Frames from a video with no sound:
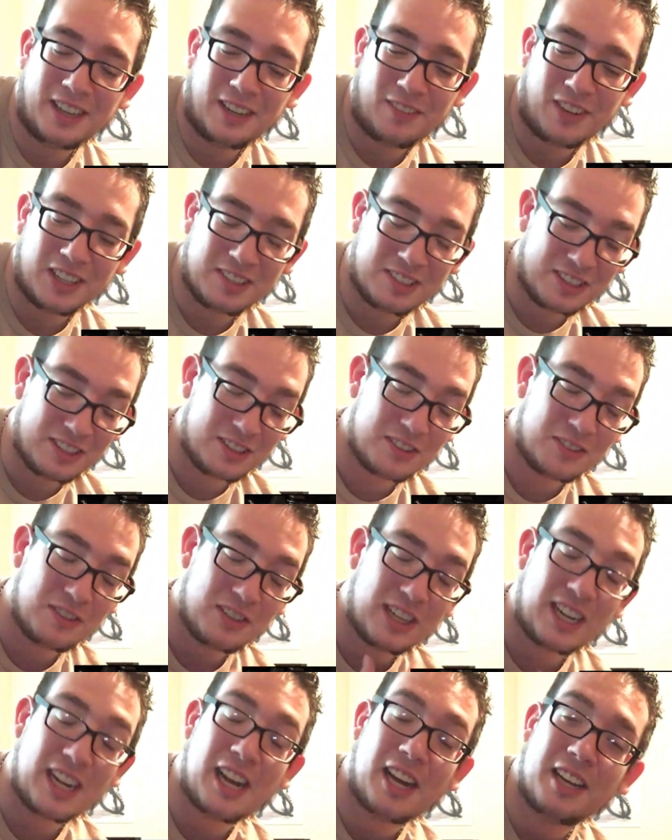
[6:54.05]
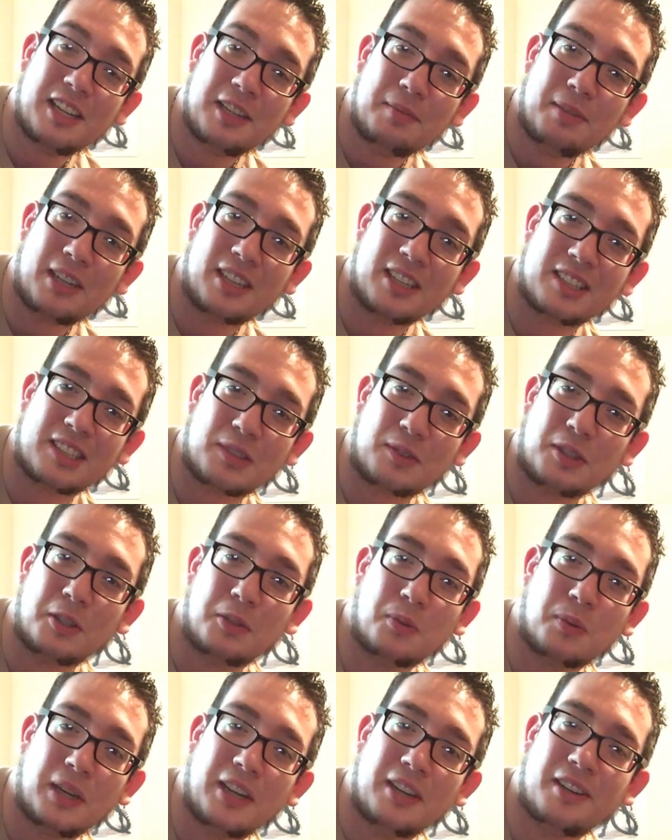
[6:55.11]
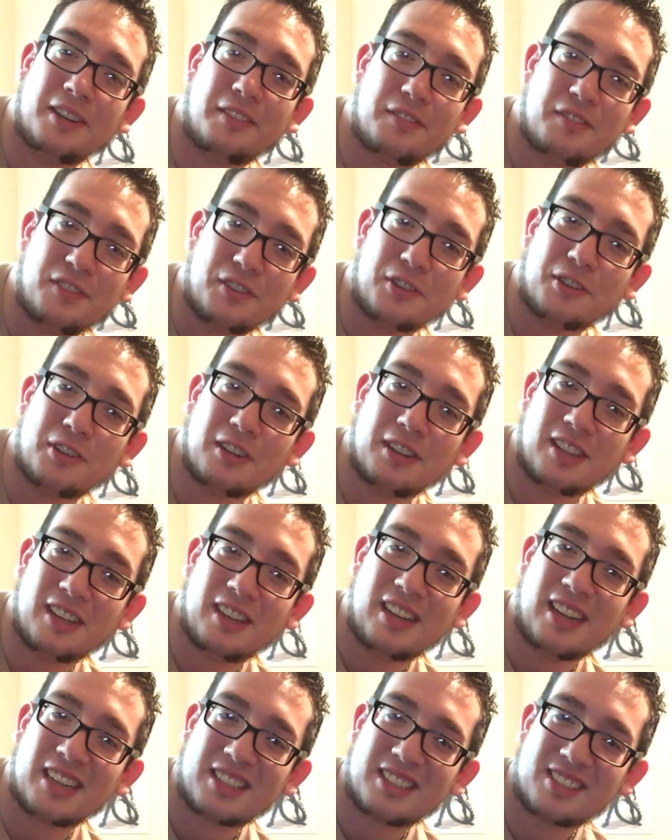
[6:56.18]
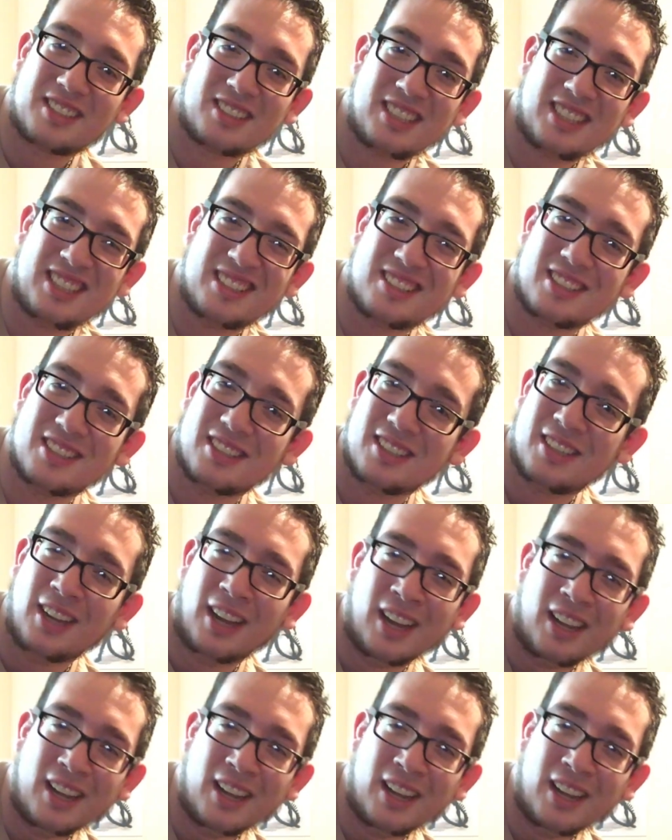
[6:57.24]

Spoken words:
I'm also got it because I want to wear it for the next season